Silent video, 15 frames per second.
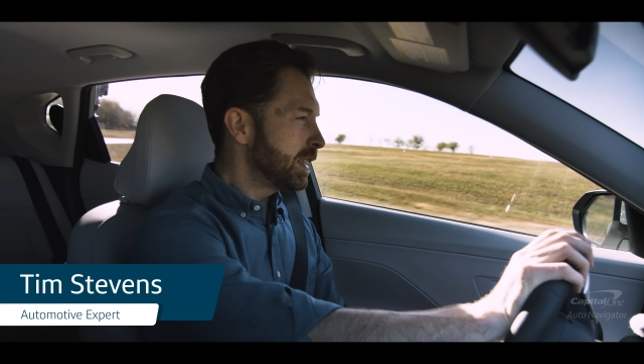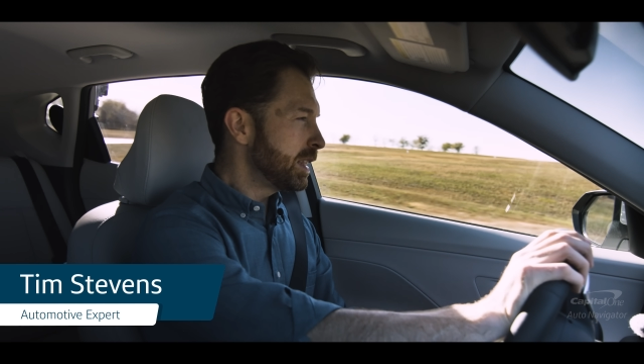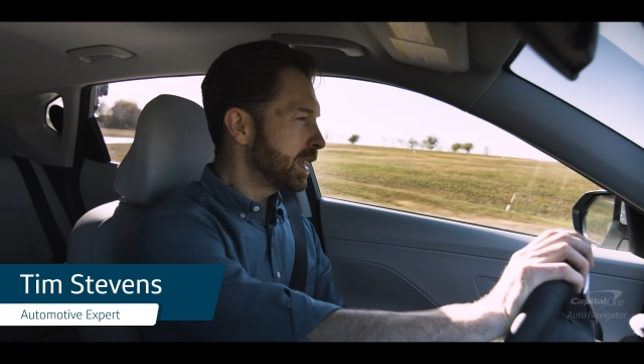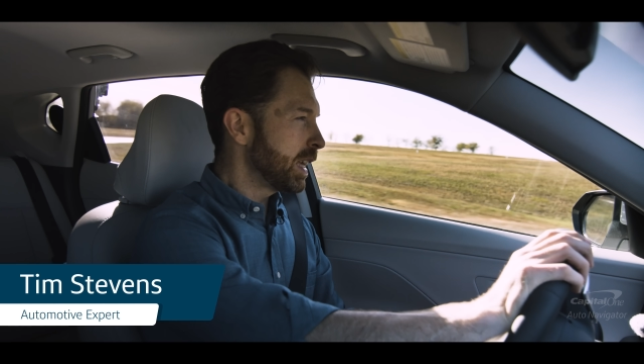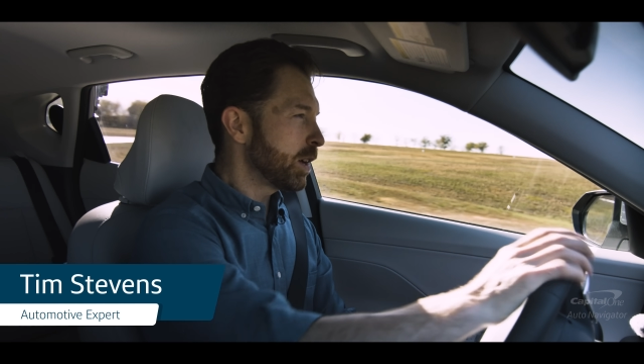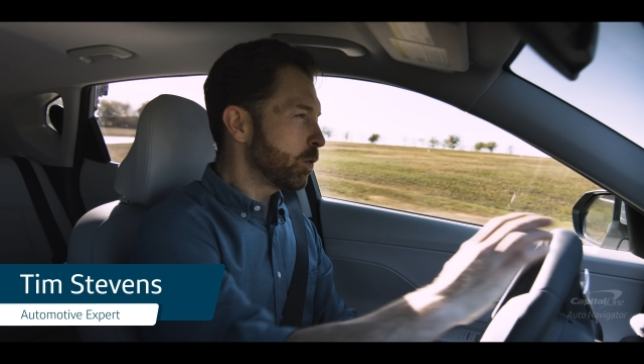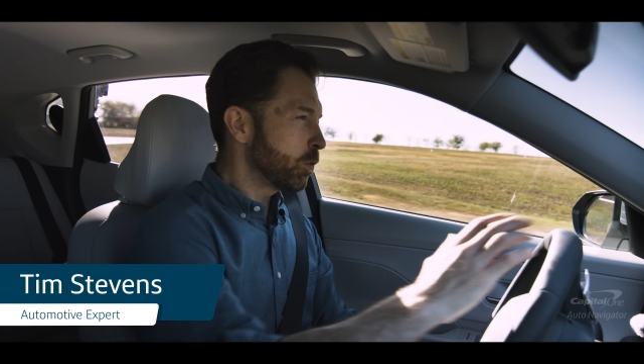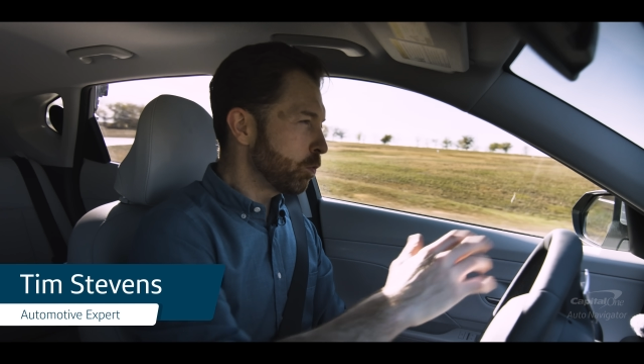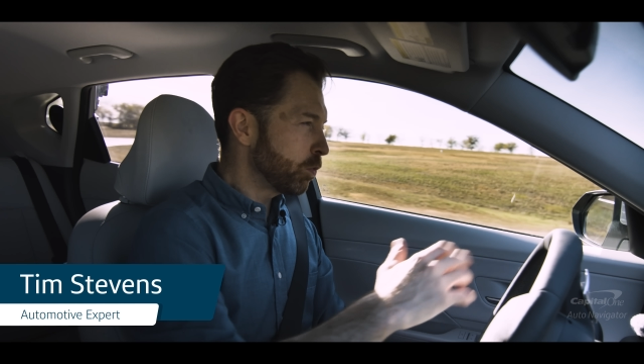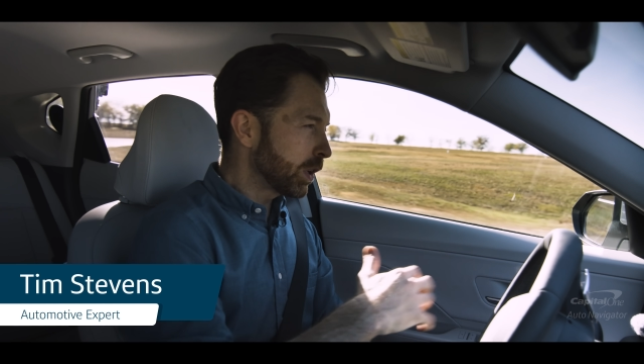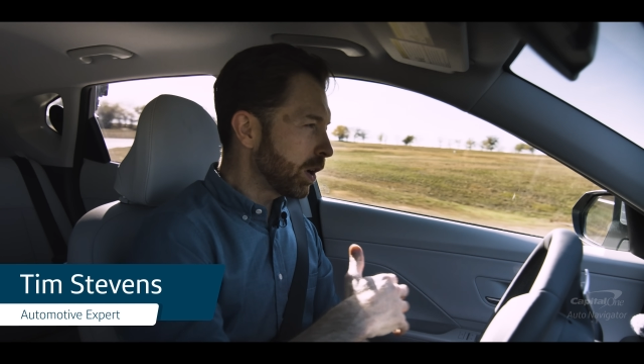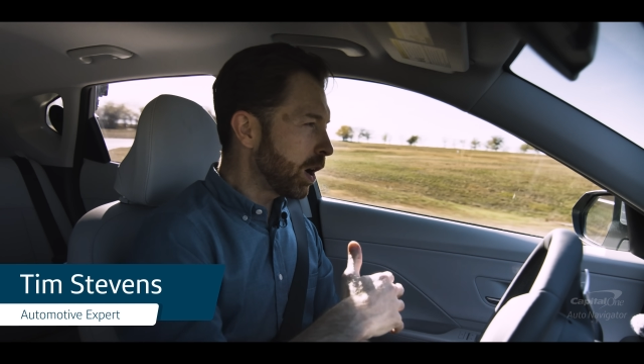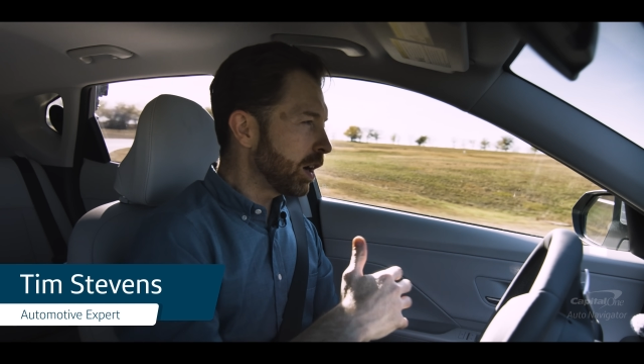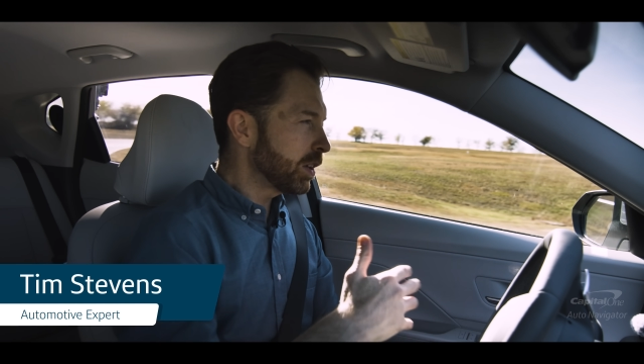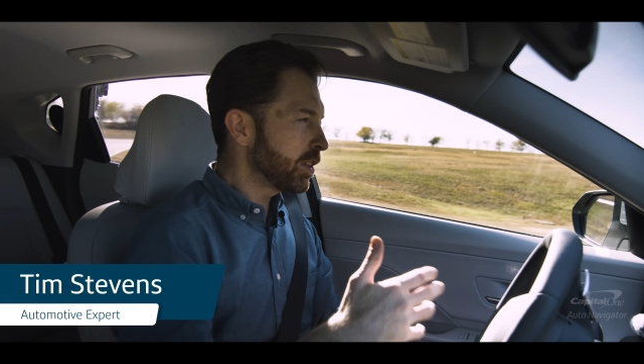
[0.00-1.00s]
that
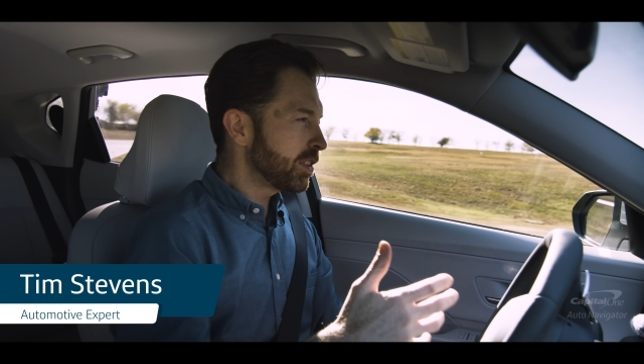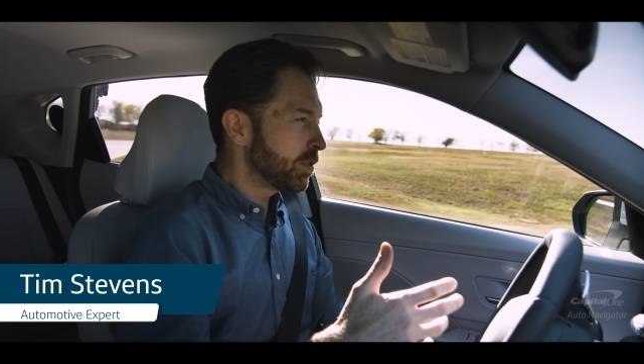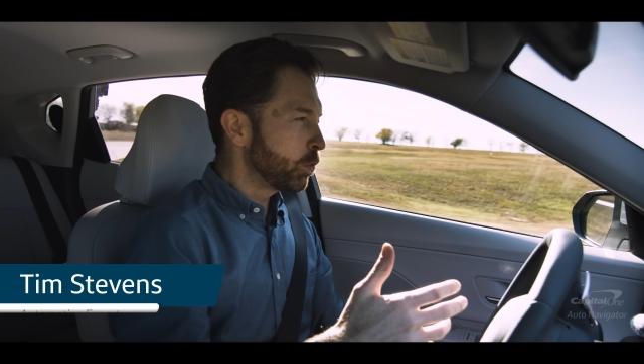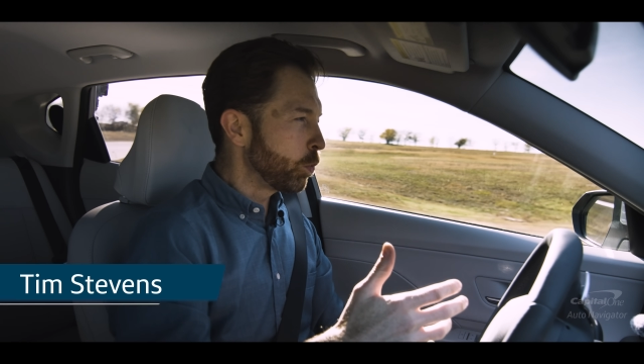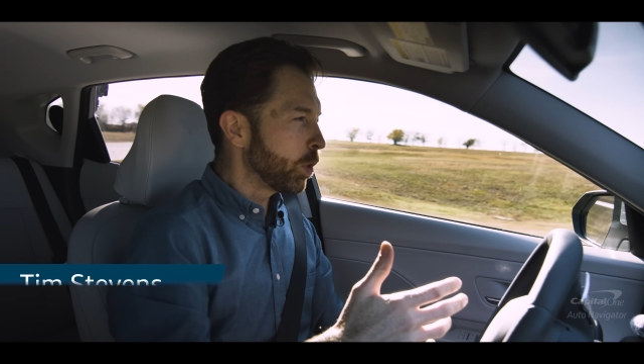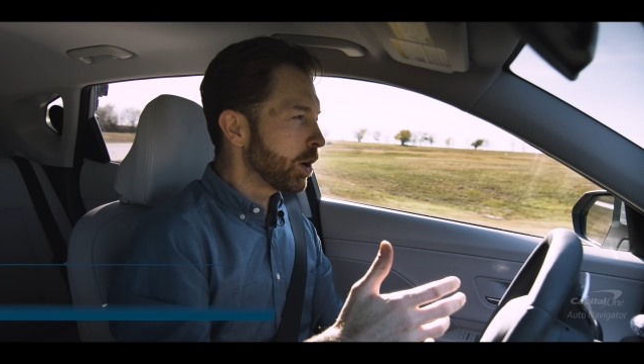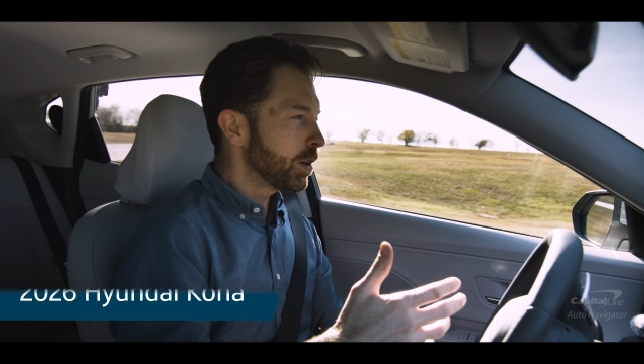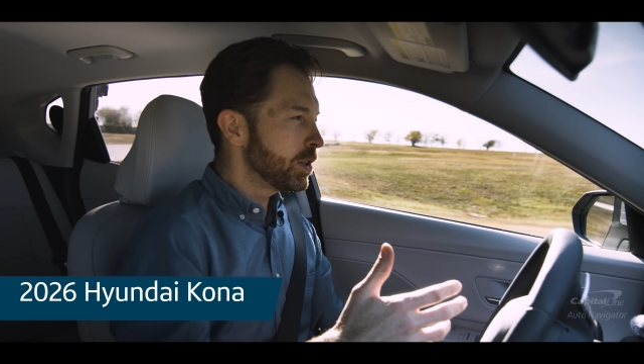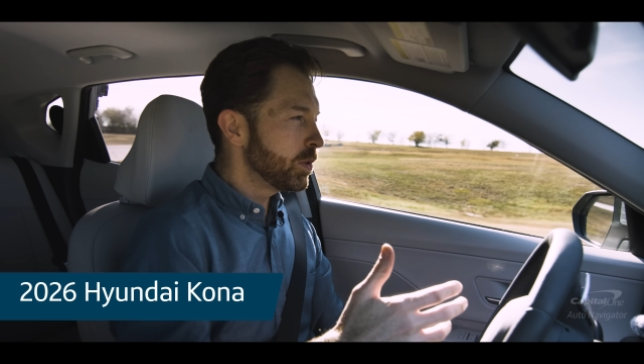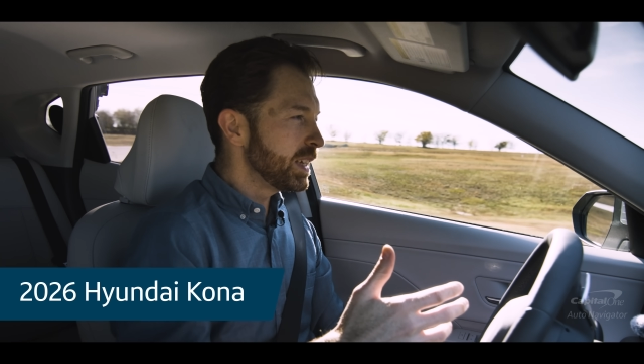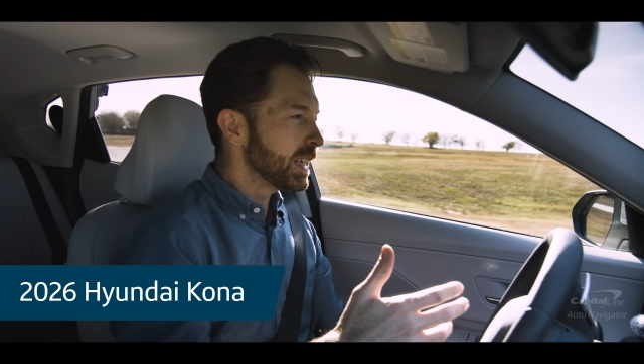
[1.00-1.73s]
regardless of where you